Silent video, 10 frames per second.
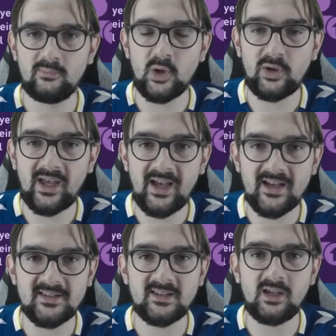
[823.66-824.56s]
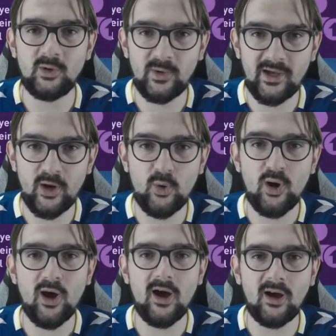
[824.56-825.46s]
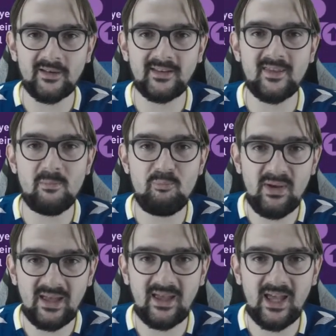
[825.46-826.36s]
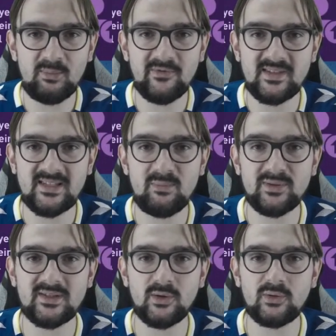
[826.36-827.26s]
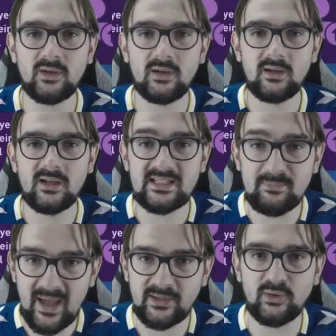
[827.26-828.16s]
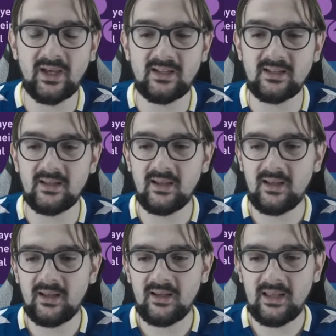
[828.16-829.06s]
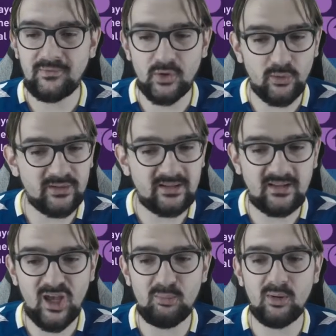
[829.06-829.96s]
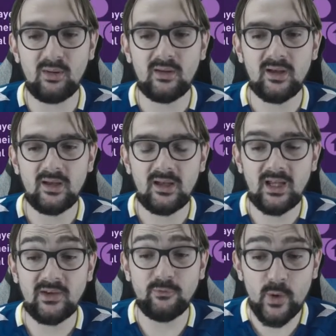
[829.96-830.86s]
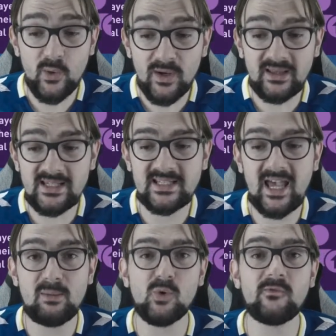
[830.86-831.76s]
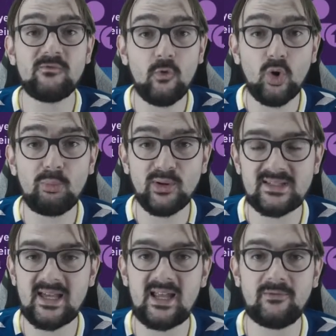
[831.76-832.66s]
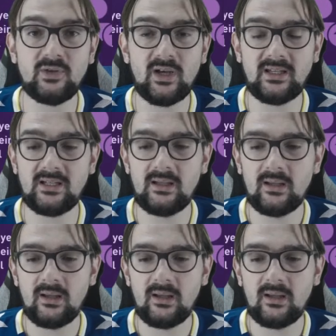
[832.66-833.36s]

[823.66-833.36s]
Okay, guys, here we go. On to the big game of this episode. It's Man United. If you look at the table, if we win this game, we're 4 points ahead of United.